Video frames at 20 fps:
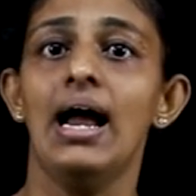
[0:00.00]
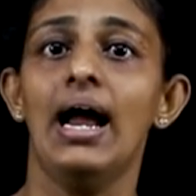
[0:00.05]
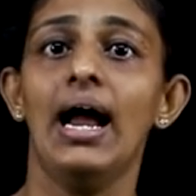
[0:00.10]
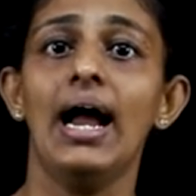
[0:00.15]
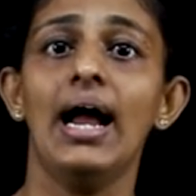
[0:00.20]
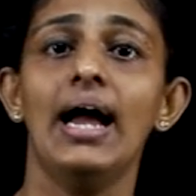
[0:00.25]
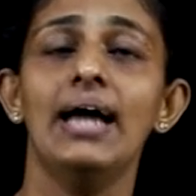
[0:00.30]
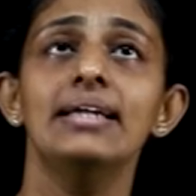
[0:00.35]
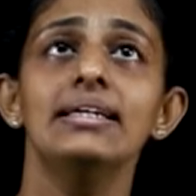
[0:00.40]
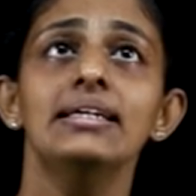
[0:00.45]

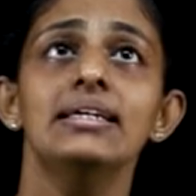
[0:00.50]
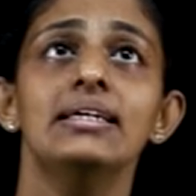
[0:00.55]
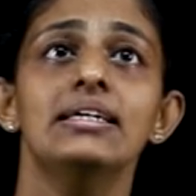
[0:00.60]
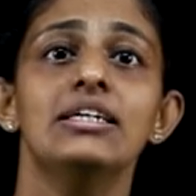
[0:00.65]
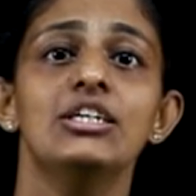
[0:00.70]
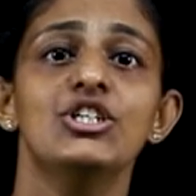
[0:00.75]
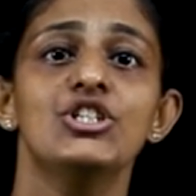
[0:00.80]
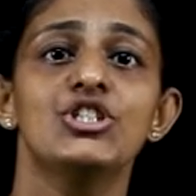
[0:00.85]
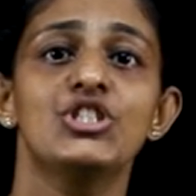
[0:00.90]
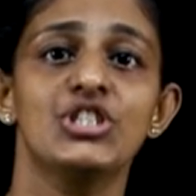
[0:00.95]
and
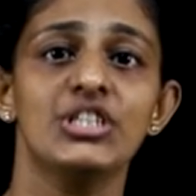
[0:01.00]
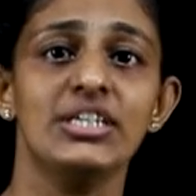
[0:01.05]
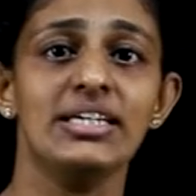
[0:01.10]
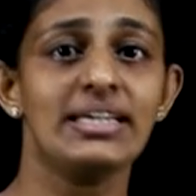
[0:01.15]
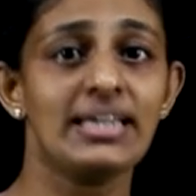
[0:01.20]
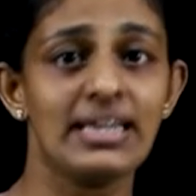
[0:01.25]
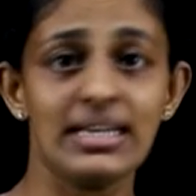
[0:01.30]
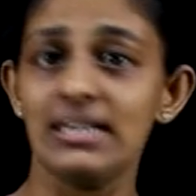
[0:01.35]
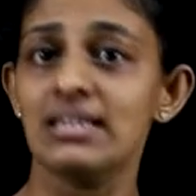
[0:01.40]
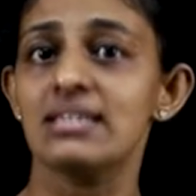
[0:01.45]

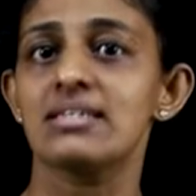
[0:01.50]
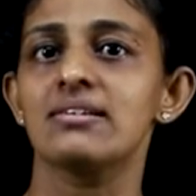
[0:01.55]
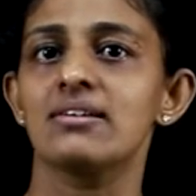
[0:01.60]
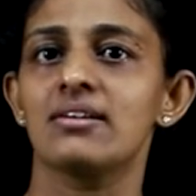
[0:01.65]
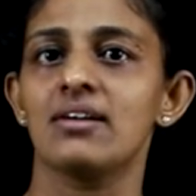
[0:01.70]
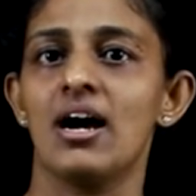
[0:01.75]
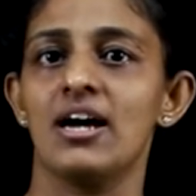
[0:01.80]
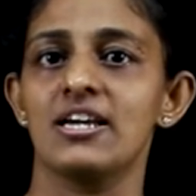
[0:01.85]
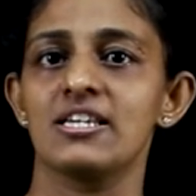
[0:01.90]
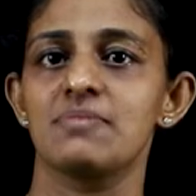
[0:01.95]
she kills
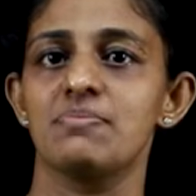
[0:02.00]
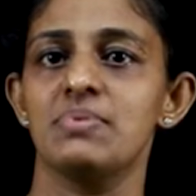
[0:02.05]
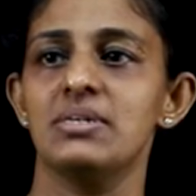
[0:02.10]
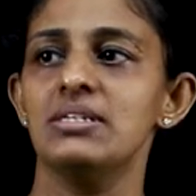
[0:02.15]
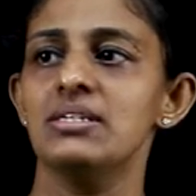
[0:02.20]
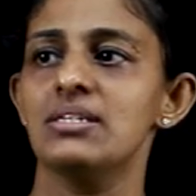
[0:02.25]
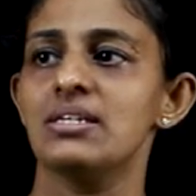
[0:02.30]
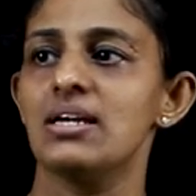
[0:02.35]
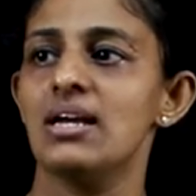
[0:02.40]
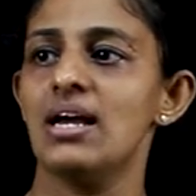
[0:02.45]
her
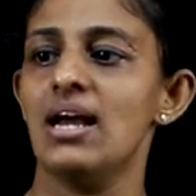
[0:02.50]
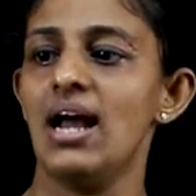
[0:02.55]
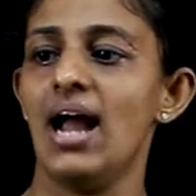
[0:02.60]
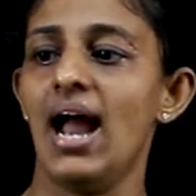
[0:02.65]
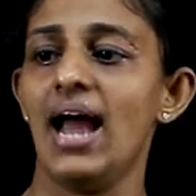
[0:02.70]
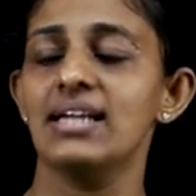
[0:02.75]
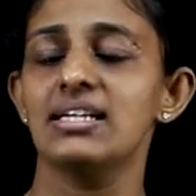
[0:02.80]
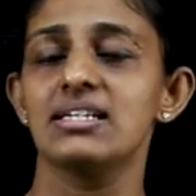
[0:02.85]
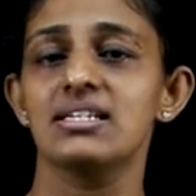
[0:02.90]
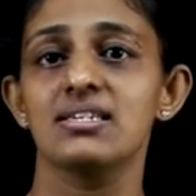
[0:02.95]
husband,
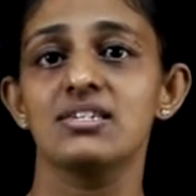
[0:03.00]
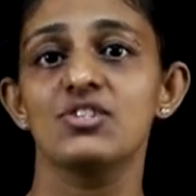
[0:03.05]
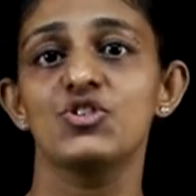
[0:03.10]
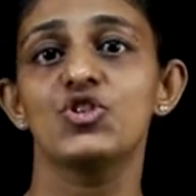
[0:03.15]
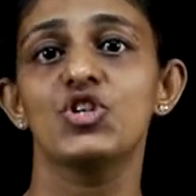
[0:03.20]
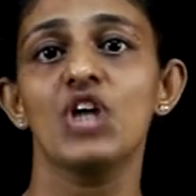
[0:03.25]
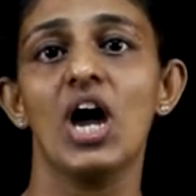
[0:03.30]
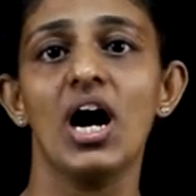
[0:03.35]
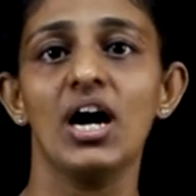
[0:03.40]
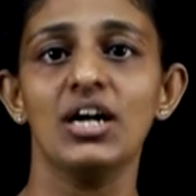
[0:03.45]
and it is
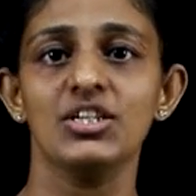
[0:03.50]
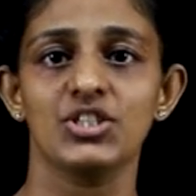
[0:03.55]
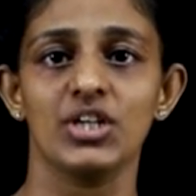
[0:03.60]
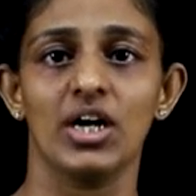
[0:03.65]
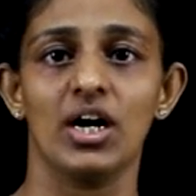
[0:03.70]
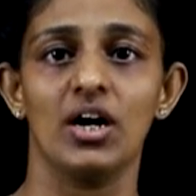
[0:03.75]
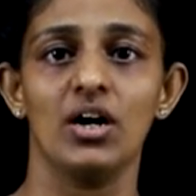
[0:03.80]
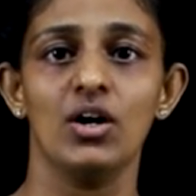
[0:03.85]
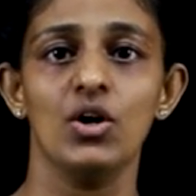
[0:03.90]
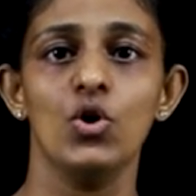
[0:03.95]

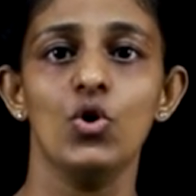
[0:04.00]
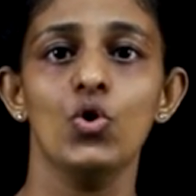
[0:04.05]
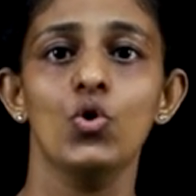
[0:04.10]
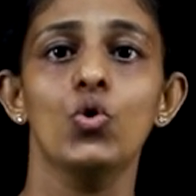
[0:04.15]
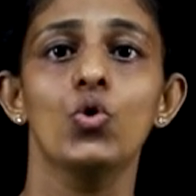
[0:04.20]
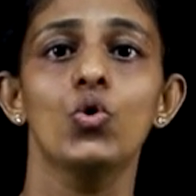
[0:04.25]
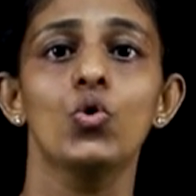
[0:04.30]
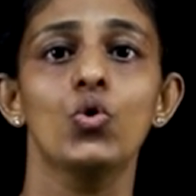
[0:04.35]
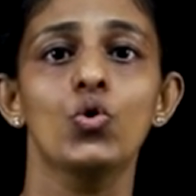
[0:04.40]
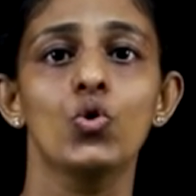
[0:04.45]
Jaja
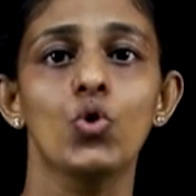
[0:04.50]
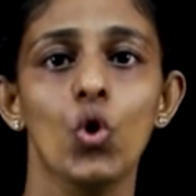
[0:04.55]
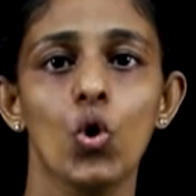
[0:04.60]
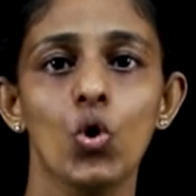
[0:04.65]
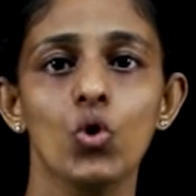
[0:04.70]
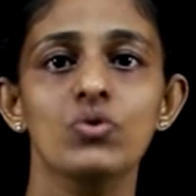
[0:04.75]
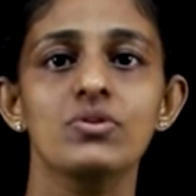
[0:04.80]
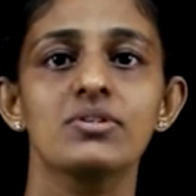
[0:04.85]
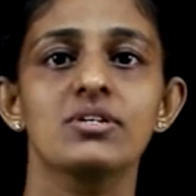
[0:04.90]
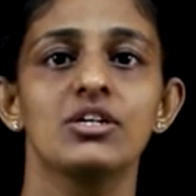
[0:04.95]
who
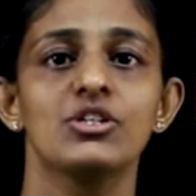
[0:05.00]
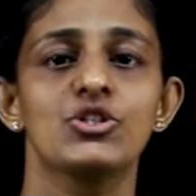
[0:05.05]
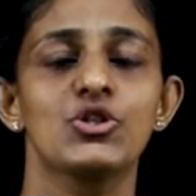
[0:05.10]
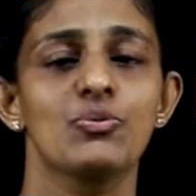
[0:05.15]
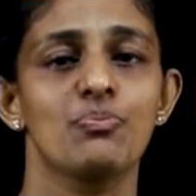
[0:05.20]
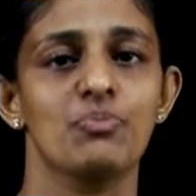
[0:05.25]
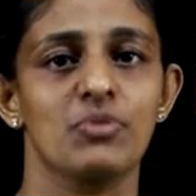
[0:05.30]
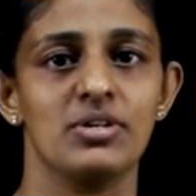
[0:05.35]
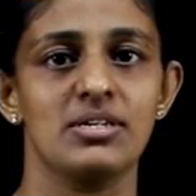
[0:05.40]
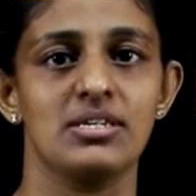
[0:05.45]
goes
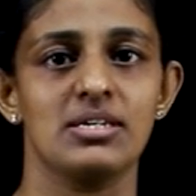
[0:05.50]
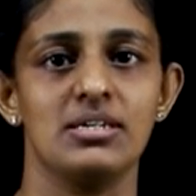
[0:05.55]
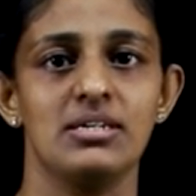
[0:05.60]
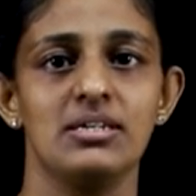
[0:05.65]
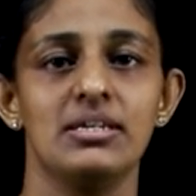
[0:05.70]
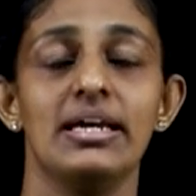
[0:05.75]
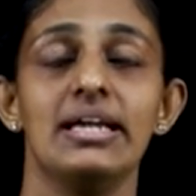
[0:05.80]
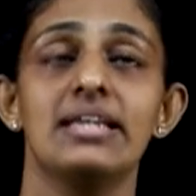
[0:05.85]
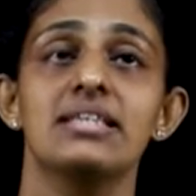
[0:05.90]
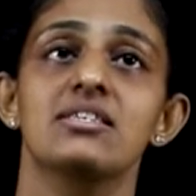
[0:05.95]
to
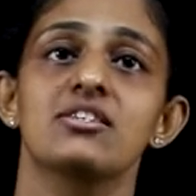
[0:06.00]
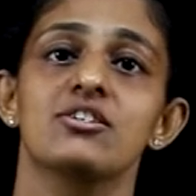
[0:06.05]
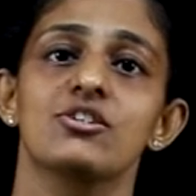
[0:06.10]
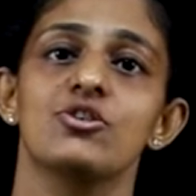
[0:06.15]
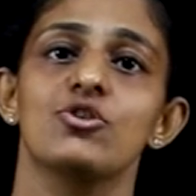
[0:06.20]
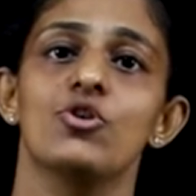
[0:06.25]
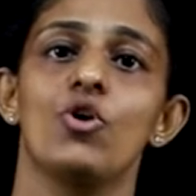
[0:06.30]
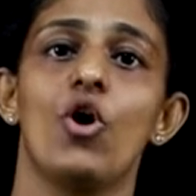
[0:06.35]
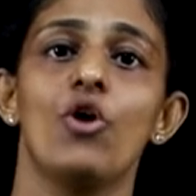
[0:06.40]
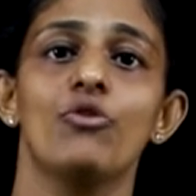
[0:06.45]
prison
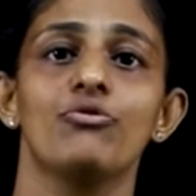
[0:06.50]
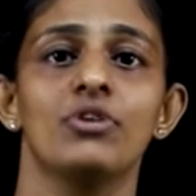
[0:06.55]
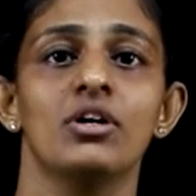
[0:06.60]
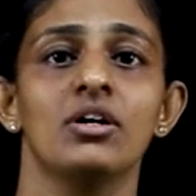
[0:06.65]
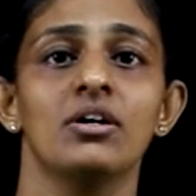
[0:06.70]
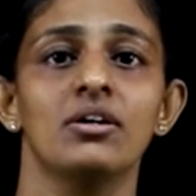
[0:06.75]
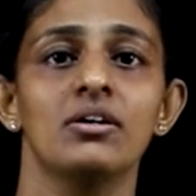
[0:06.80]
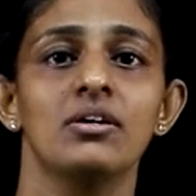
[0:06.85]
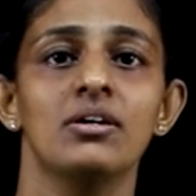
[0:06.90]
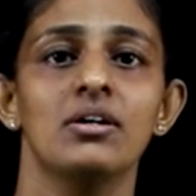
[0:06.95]
instead of
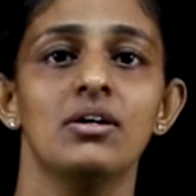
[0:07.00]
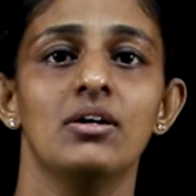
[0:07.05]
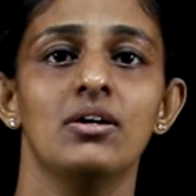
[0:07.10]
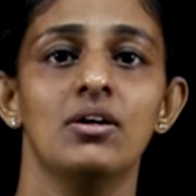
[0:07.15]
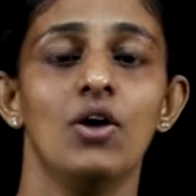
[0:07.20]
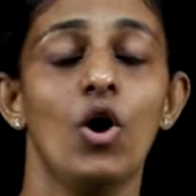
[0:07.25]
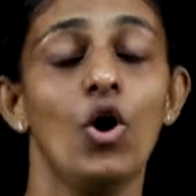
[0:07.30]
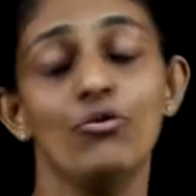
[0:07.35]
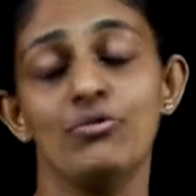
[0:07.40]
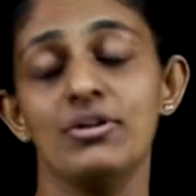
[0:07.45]
her
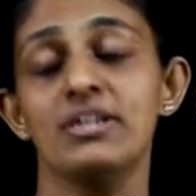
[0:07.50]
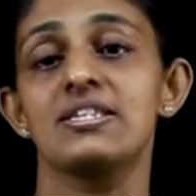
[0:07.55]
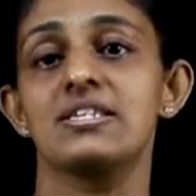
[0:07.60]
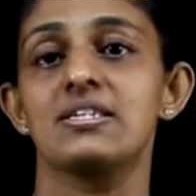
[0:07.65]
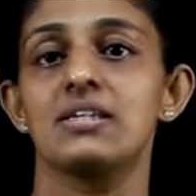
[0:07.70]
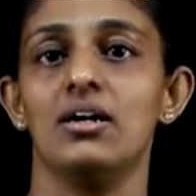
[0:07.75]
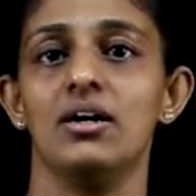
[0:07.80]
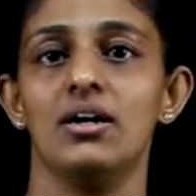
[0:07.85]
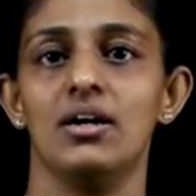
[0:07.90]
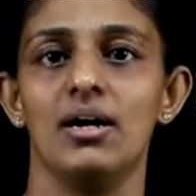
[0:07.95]
of
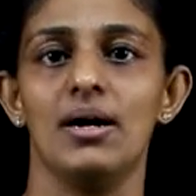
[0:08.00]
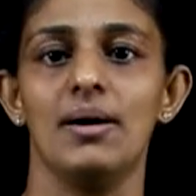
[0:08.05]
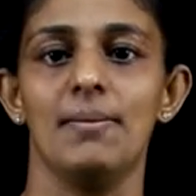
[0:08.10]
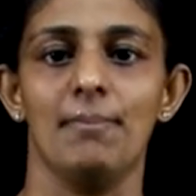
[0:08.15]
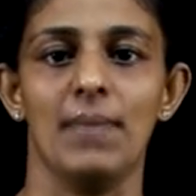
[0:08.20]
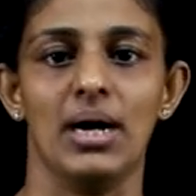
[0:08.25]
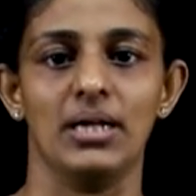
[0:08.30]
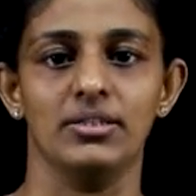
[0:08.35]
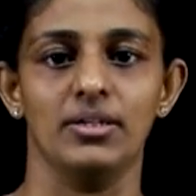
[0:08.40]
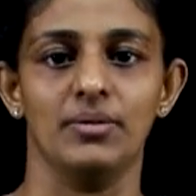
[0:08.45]
his uh,
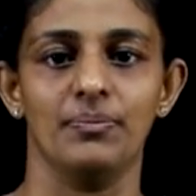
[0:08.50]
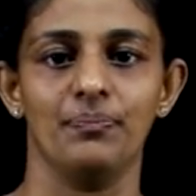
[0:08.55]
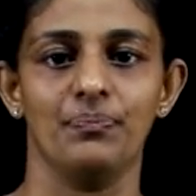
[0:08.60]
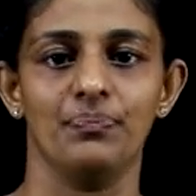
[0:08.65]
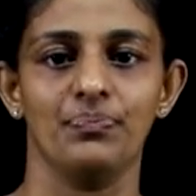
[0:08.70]
mother.